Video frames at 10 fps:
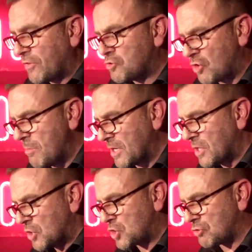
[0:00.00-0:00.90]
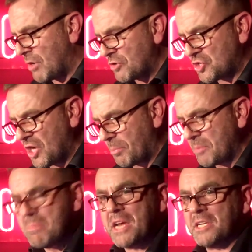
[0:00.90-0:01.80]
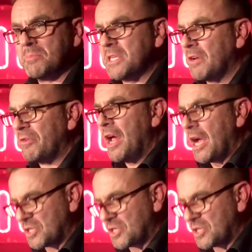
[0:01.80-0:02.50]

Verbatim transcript: The drummer scrunched up and made himself